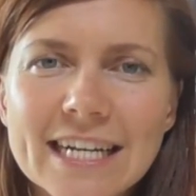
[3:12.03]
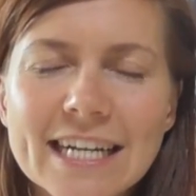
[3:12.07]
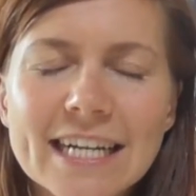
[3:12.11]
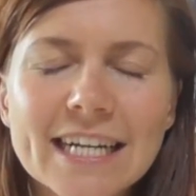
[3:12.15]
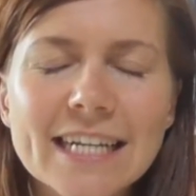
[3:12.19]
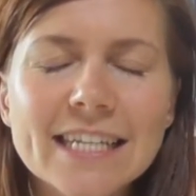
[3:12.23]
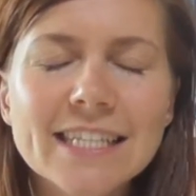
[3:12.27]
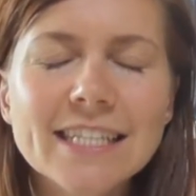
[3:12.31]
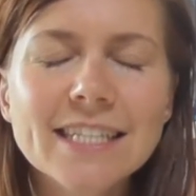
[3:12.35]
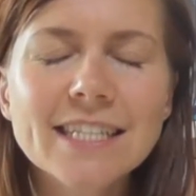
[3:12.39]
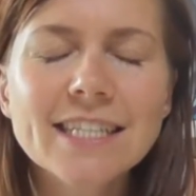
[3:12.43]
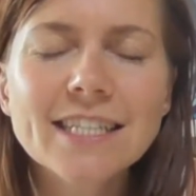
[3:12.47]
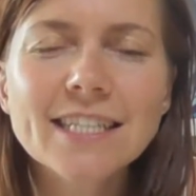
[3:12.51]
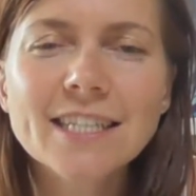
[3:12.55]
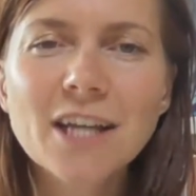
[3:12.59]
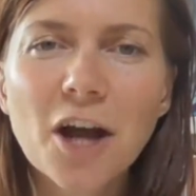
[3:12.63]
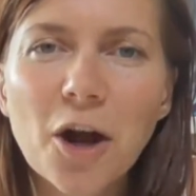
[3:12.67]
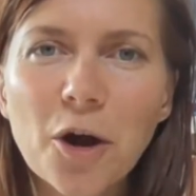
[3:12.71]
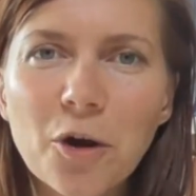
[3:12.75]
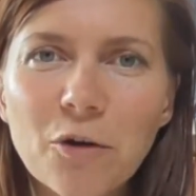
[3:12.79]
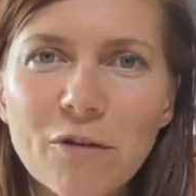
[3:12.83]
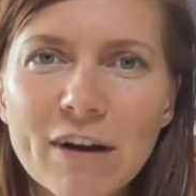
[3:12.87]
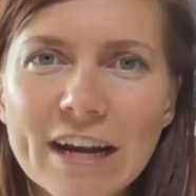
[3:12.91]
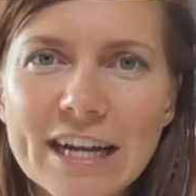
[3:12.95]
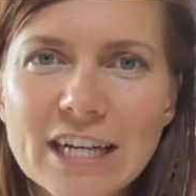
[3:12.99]
It is so
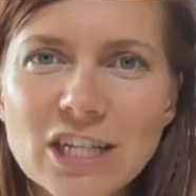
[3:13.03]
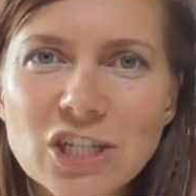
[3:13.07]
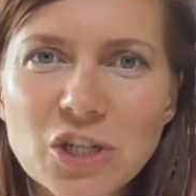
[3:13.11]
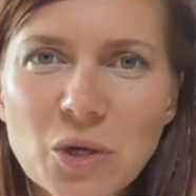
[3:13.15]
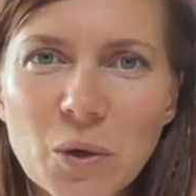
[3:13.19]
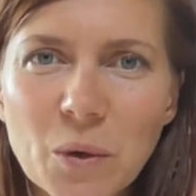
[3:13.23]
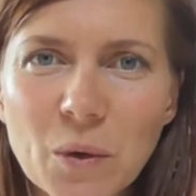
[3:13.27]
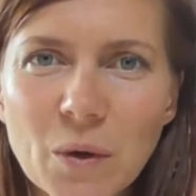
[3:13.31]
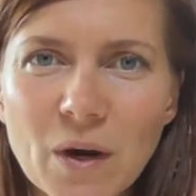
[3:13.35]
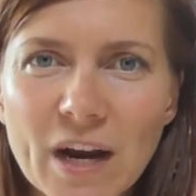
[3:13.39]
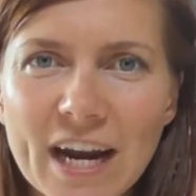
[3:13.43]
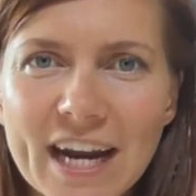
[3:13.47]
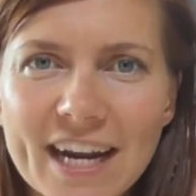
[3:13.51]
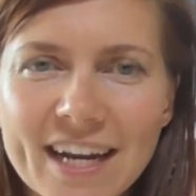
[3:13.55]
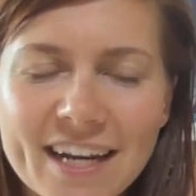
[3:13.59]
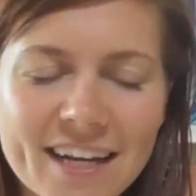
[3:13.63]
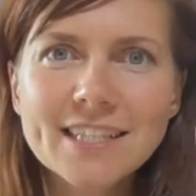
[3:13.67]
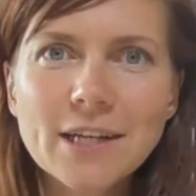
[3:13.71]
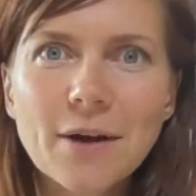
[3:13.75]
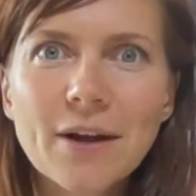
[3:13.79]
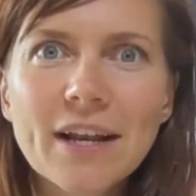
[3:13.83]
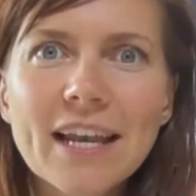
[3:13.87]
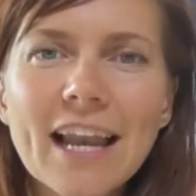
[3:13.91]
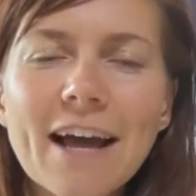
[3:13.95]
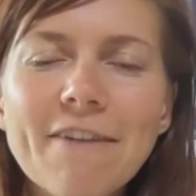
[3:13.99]
reassuring.
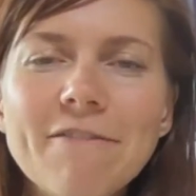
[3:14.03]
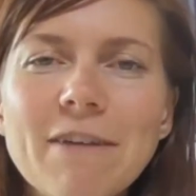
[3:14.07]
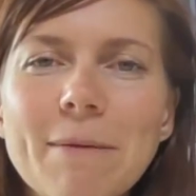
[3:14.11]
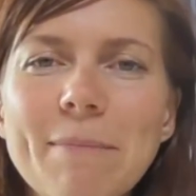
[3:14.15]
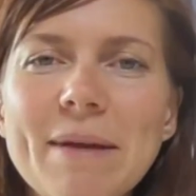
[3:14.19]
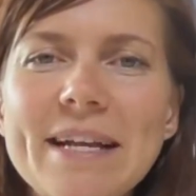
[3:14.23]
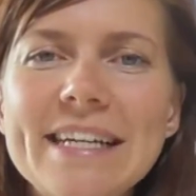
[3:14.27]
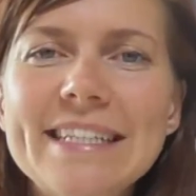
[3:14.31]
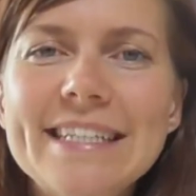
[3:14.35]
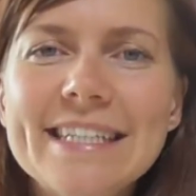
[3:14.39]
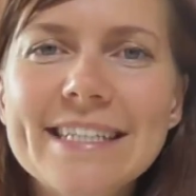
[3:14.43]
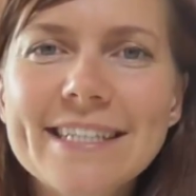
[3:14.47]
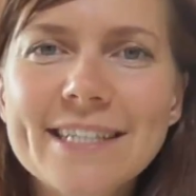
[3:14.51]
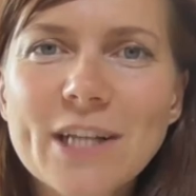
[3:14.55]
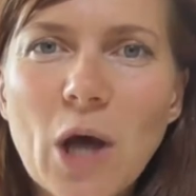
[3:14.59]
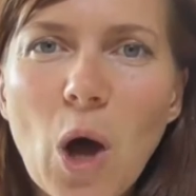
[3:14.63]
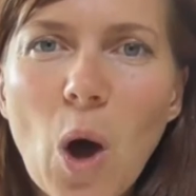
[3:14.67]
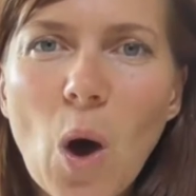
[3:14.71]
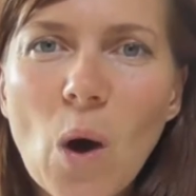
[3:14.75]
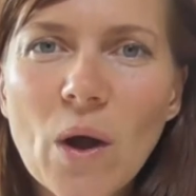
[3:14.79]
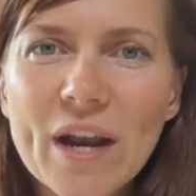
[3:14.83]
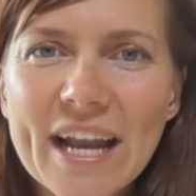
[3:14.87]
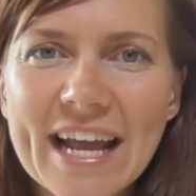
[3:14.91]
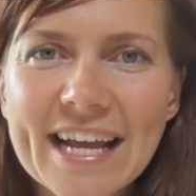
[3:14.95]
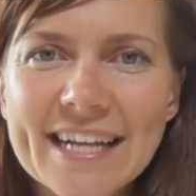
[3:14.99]
So I love it because it's
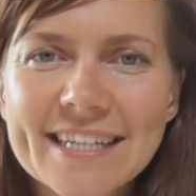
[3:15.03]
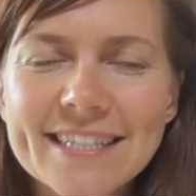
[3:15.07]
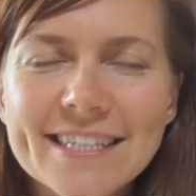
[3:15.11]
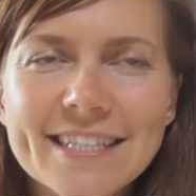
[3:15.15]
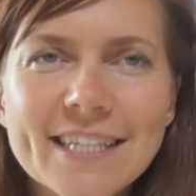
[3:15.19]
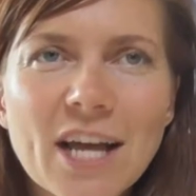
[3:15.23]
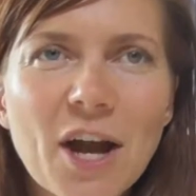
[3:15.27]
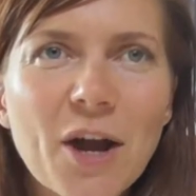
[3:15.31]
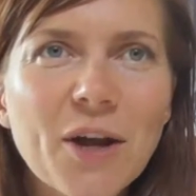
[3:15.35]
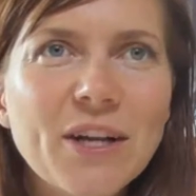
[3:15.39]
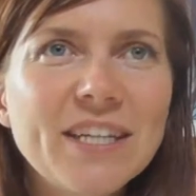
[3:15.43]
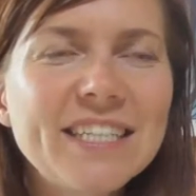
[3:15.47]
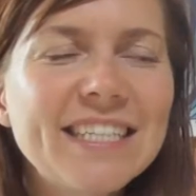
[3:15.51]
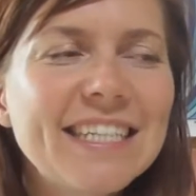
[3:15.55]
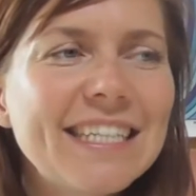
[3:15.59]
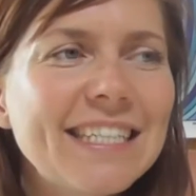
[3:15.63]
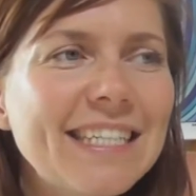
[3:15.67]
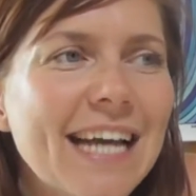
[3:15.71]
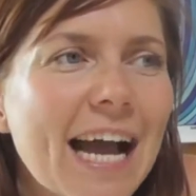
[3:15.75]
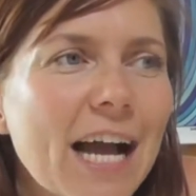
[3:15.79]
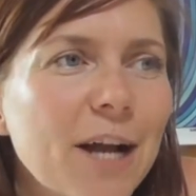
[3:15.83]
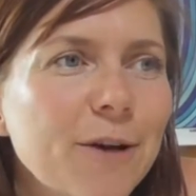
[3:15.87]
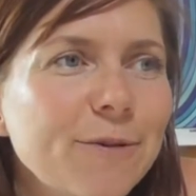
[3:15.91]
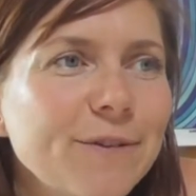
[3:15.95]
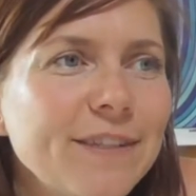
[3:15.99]
honest. So she
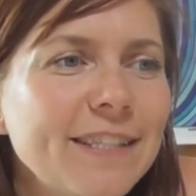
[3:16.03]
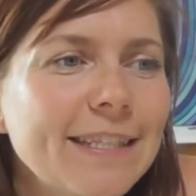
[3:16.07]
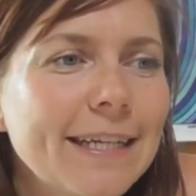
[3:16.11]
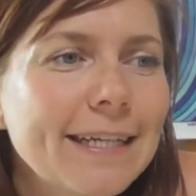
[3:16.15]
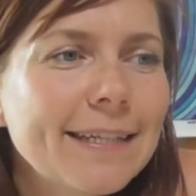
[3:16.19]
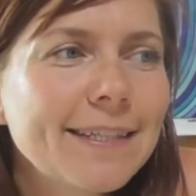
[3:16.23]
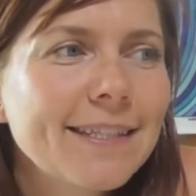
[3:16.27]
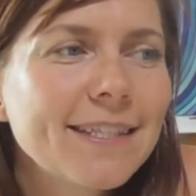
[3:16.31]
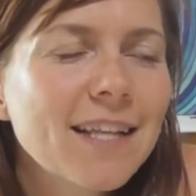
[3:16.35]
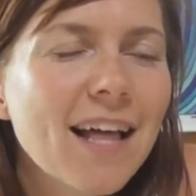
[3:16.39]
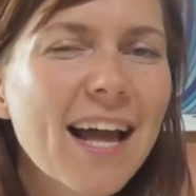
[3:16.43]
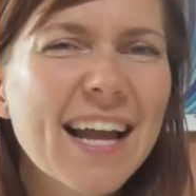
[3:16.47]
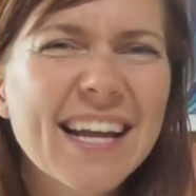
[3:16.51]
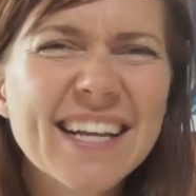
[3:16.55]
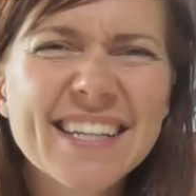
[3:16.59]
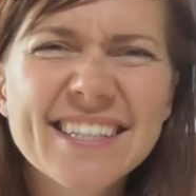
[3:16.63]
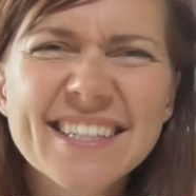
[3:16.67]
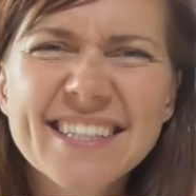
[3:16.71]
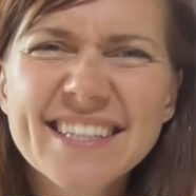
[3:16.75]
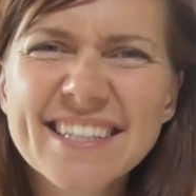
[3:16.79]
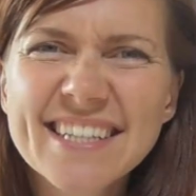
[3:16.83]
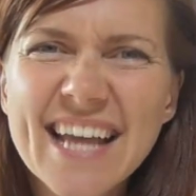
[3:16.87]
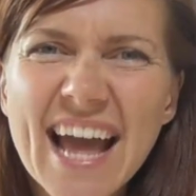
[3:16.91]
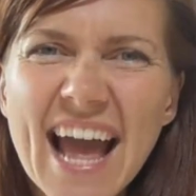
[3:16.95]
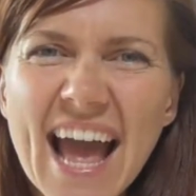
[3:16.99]
tackles things like
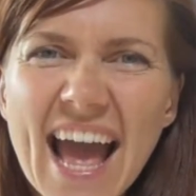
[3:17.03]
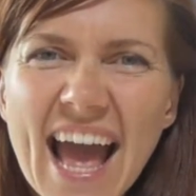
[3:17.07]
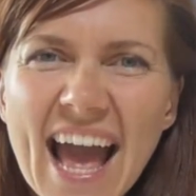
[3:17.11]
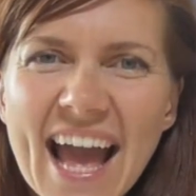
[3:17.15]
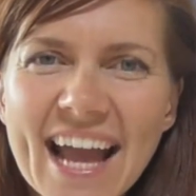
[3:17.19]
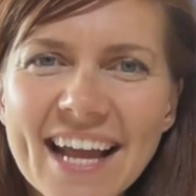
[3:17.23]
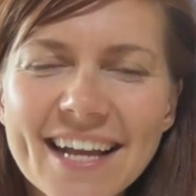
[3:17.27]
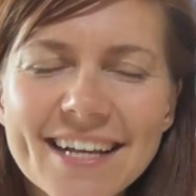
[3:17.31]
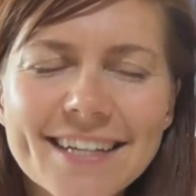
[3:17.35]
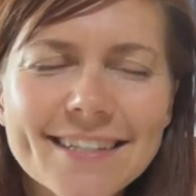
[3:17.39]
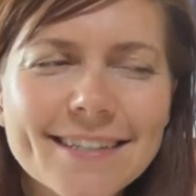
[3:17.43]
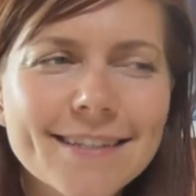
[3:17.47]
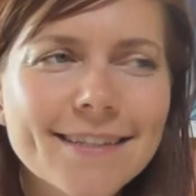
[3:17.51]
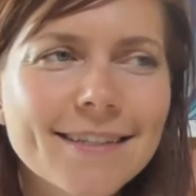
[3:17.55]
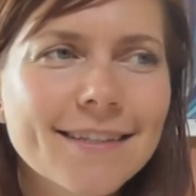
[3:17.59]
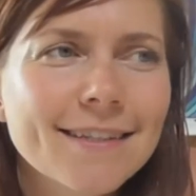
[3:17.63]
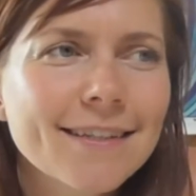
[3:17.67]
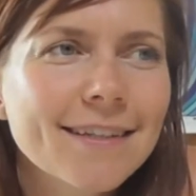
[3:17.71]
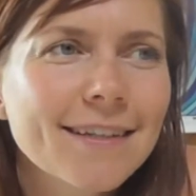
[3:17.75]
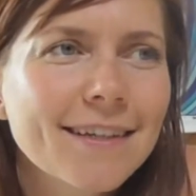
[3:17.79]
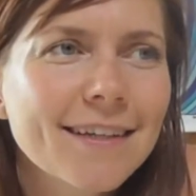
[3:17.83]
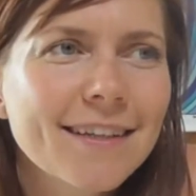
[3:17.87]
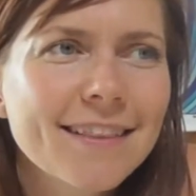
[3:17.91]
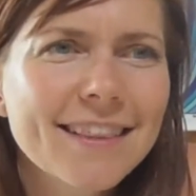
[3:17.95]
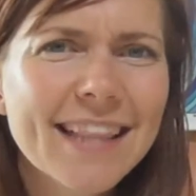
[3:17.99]
sex.
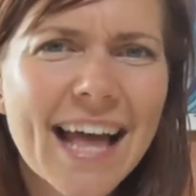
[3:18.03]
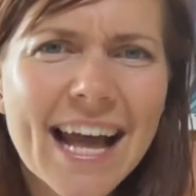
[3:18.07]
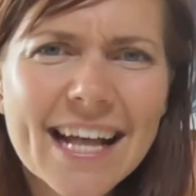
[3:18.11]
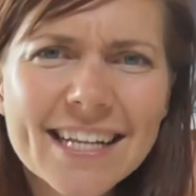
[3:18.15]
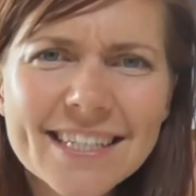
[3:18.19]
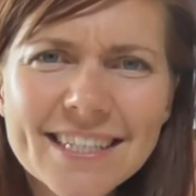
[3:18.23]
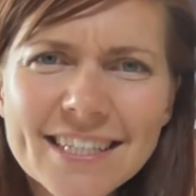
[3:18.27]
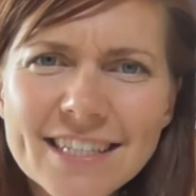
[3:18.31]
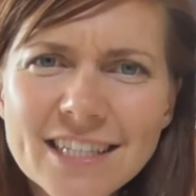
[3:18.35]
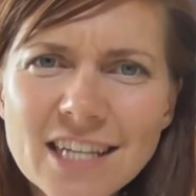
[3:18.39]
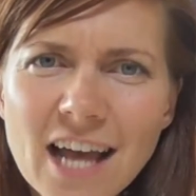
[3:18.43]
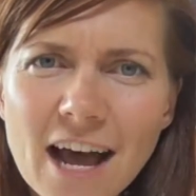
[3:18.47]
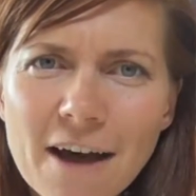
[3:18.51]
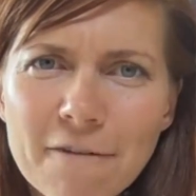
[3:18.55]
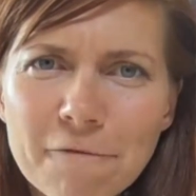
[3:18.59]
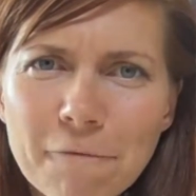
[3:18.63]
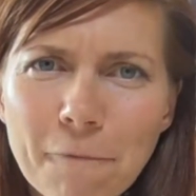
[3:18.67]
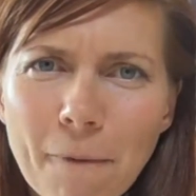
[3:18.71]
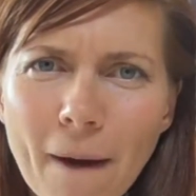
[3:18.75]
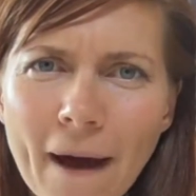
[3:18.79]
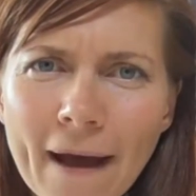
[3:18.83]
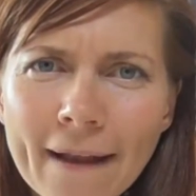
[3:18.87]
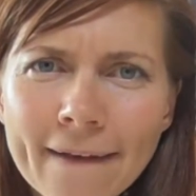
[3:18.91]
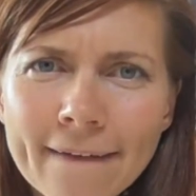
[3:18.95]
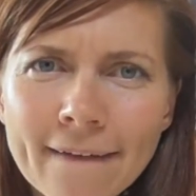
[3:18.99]
That's a tough
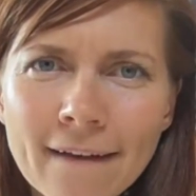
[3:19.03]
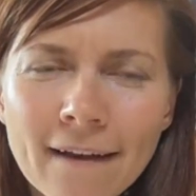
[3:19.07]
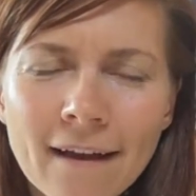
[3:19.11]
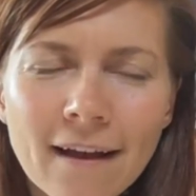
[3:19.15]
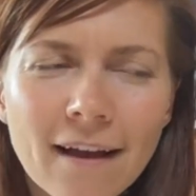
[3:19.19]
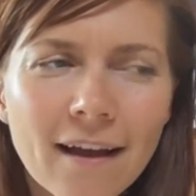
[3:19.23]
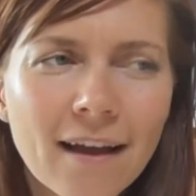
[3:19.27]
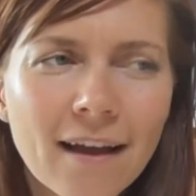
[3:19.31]
one.